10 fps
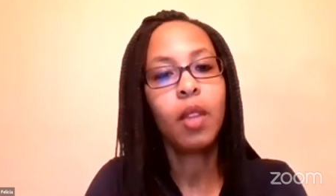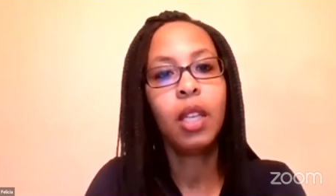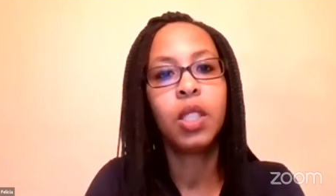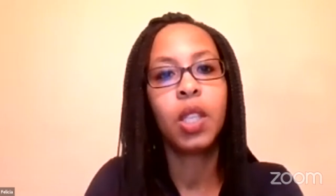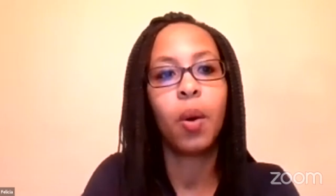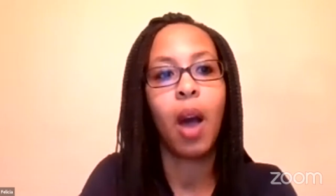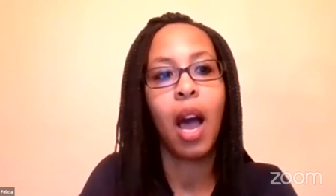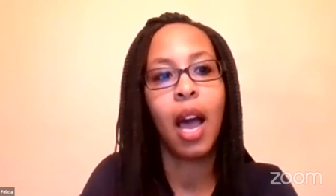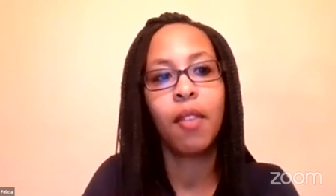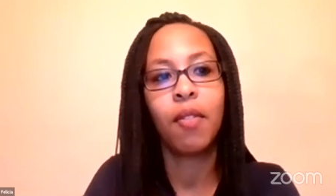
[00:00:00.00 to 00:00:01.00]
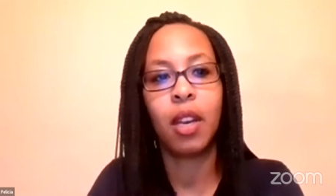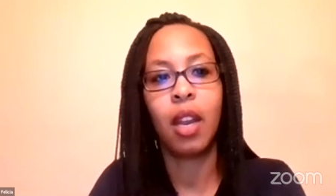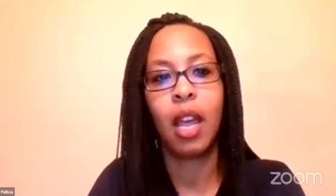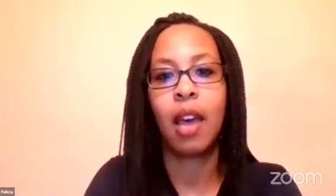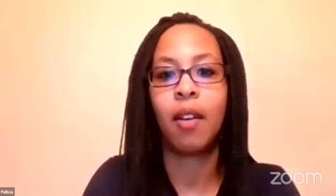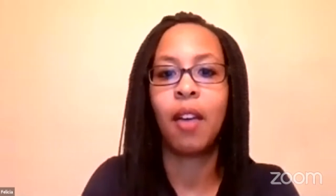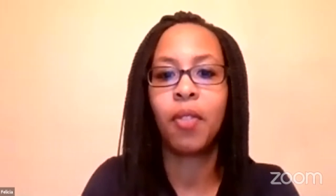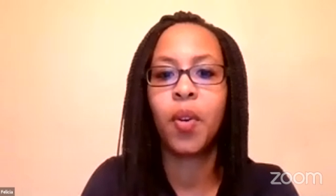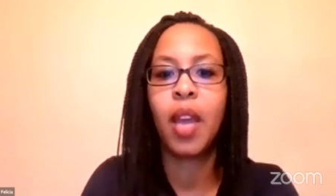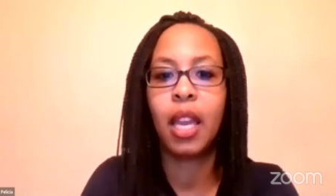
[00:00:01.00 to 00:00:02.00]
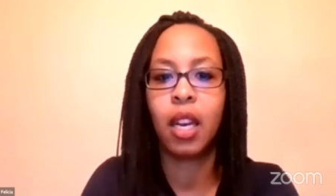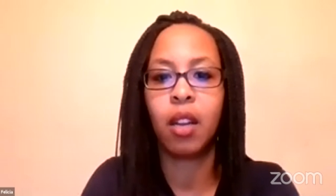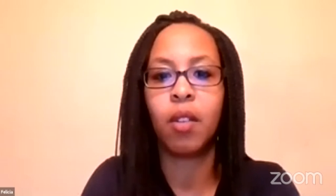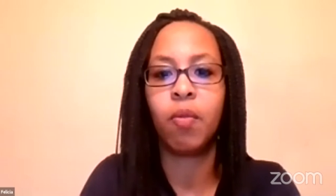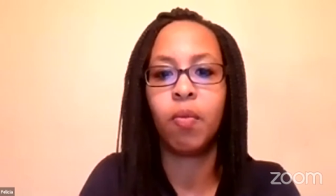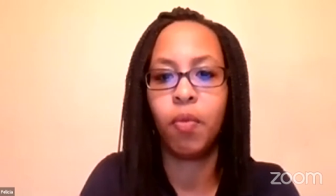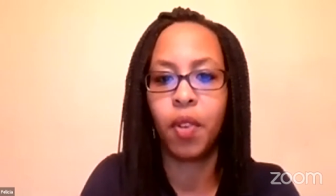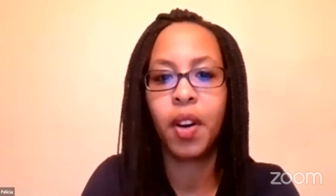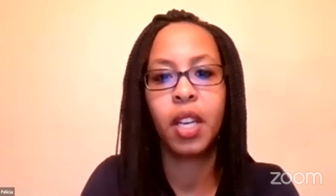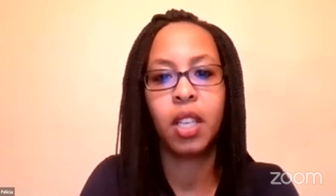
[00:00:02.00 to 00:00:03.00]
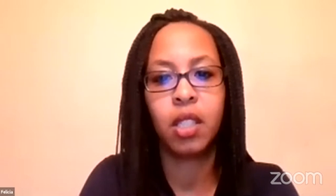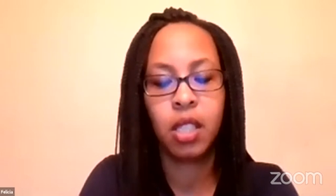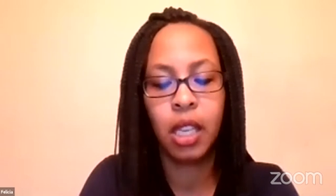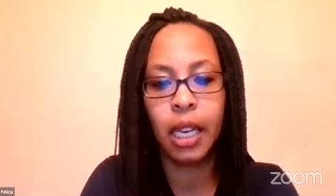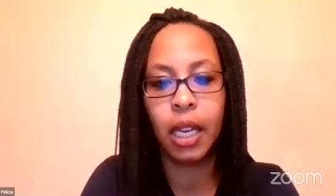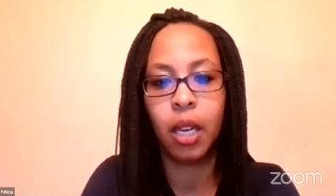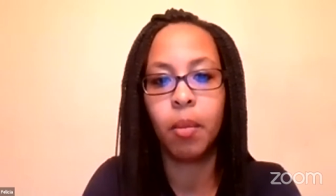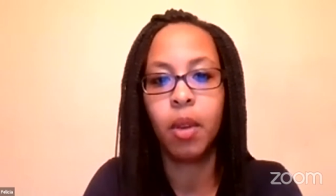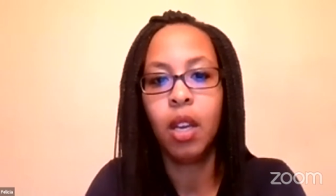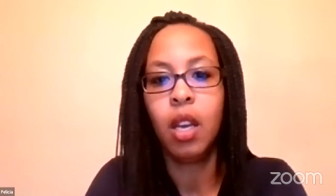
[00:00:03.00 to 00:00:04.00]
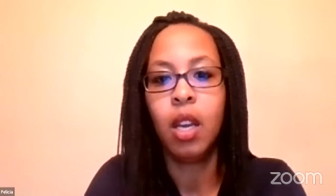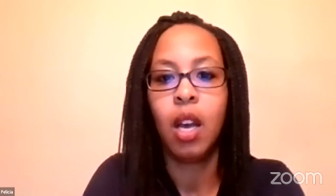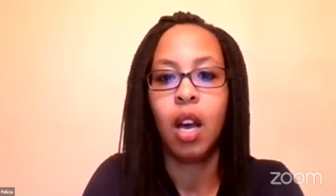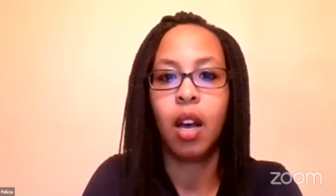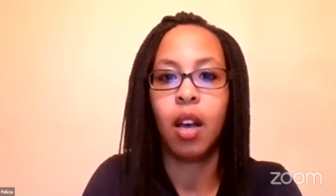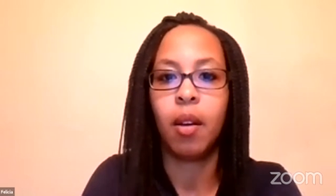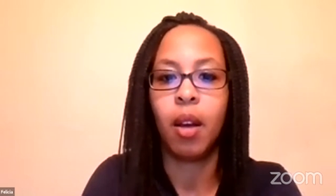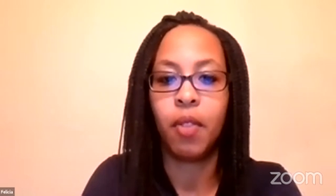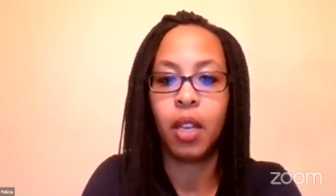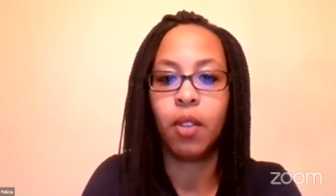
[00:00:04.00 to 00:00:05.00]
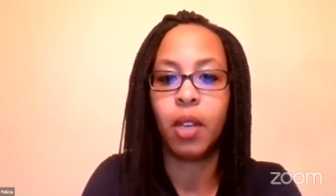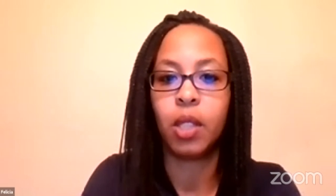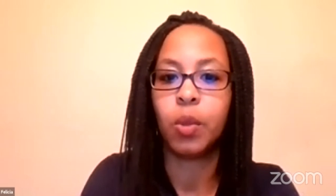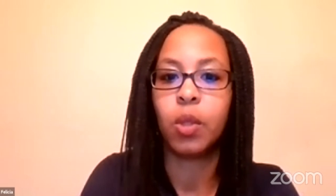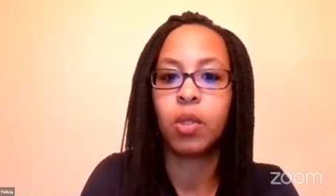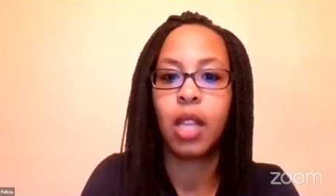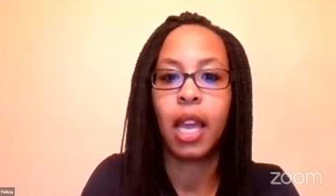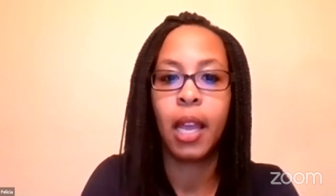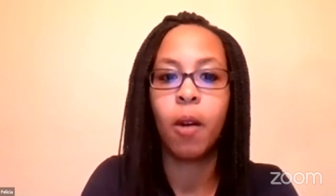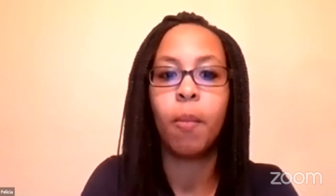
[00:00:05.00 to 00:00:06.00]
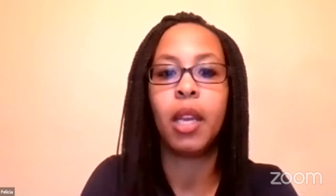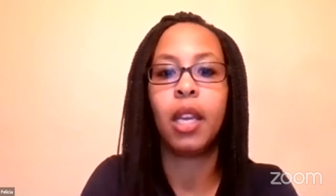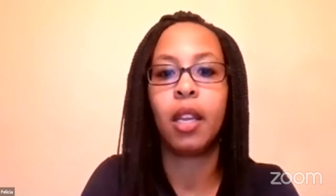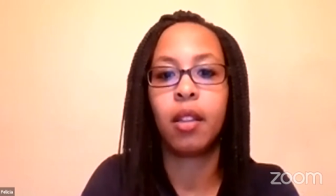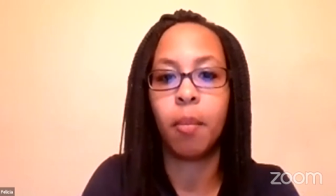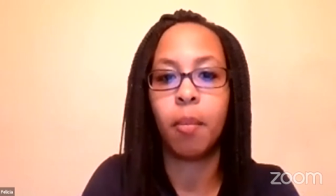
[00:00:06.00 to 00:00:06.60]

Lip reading: So I've created a very good team of individuals that help me get the